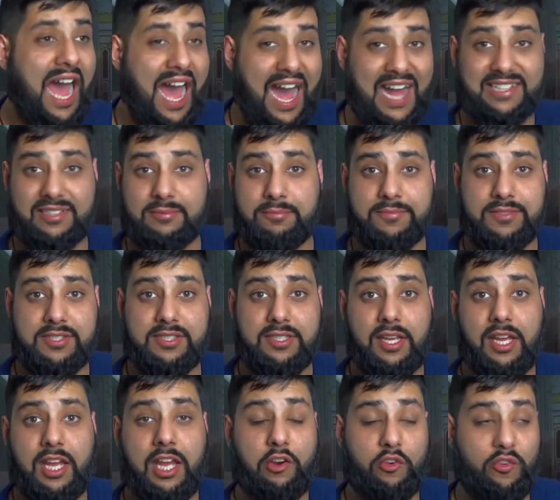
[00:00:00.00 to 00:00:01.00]
Adam's
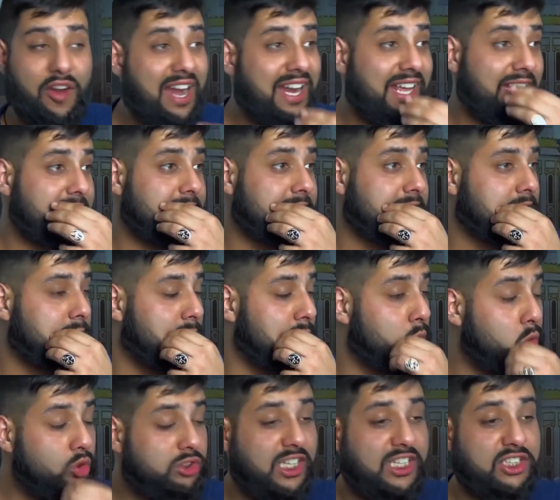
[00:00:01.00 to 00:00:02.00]
relics,
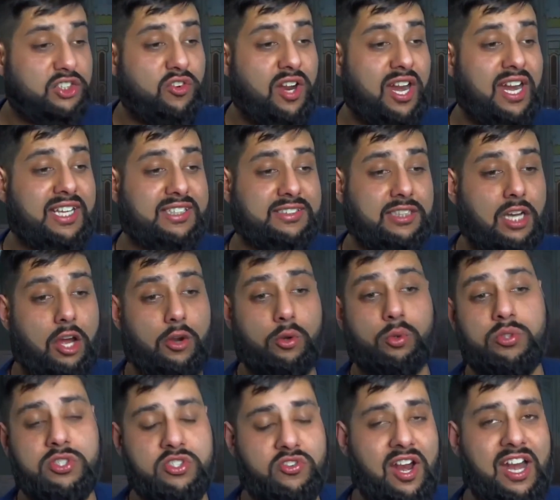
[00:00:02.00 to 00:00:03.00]
Musa's relics,
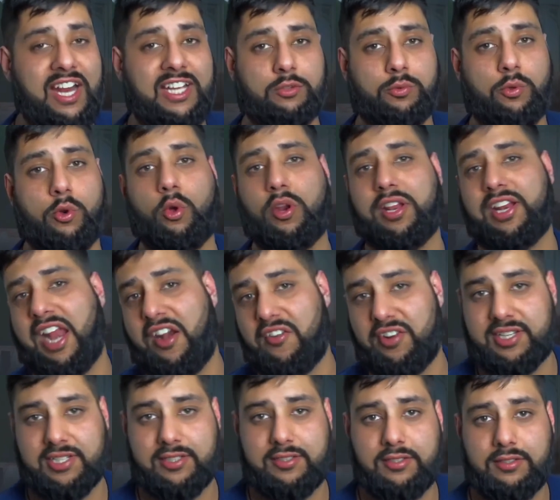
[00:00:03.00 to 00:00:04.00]
Harun's relics were all
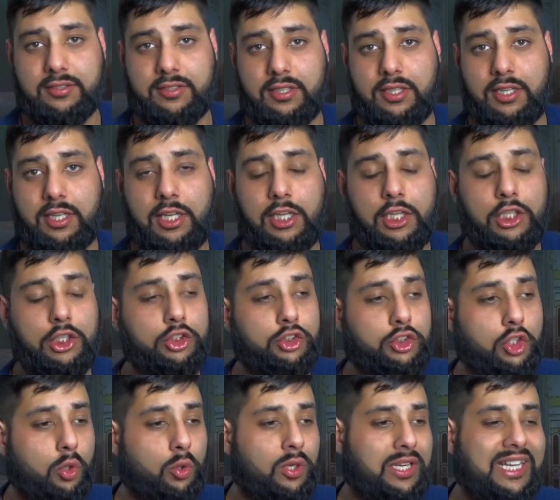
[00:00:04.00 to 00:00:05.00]
inherited."
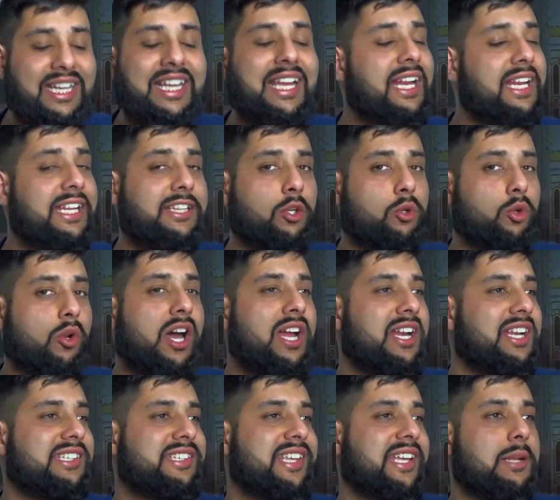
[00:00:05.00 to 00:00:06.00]
So clearly the
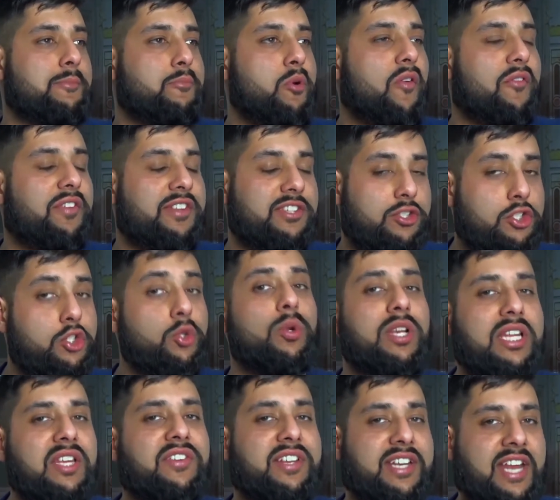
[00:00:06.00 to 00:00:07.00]
Quran is saying that prophets do
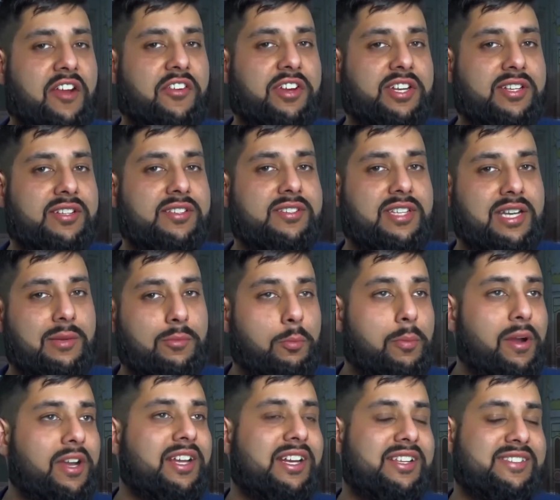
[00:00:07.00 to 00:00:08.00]
leave inheritance, and Abu
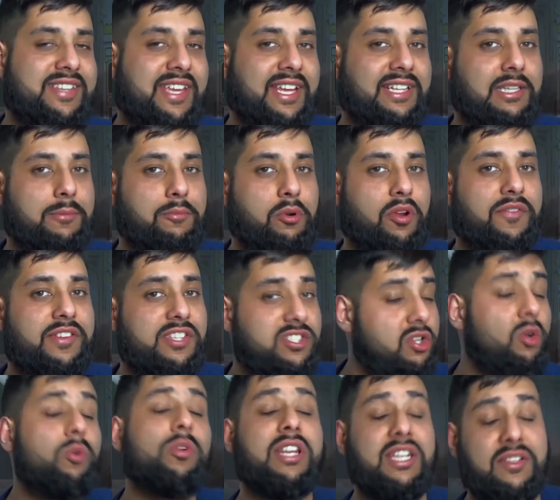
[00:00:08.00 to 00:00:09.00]
Bakr is saying that prophets
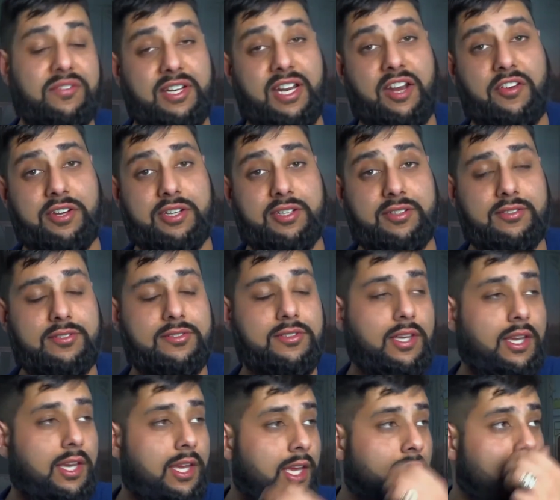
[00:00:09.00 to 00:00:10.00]
don't leave inheritance.
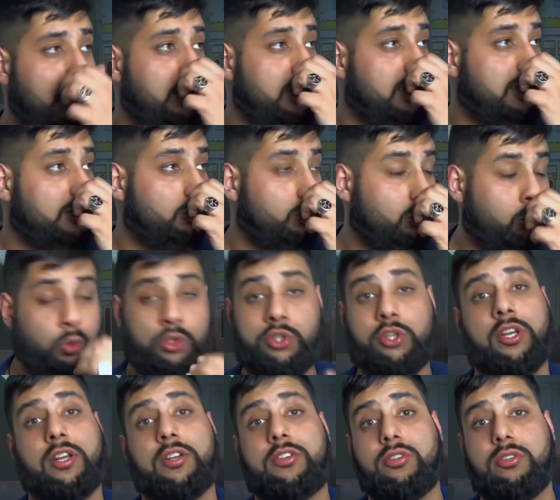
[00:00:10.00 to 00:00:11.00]
Who are you
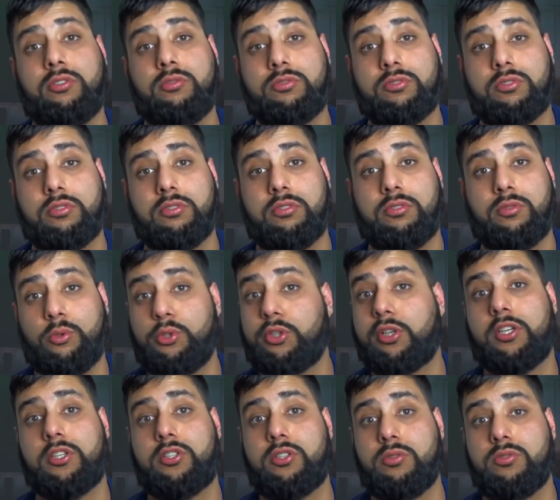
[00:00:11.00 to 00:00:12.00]
going to choose? Who are you
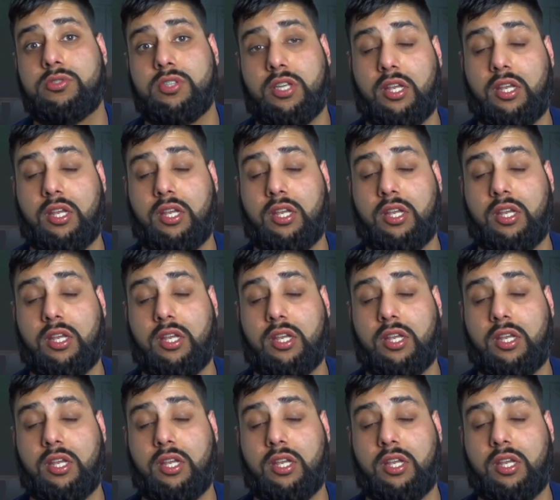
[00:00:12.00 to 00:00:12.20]
going to choose?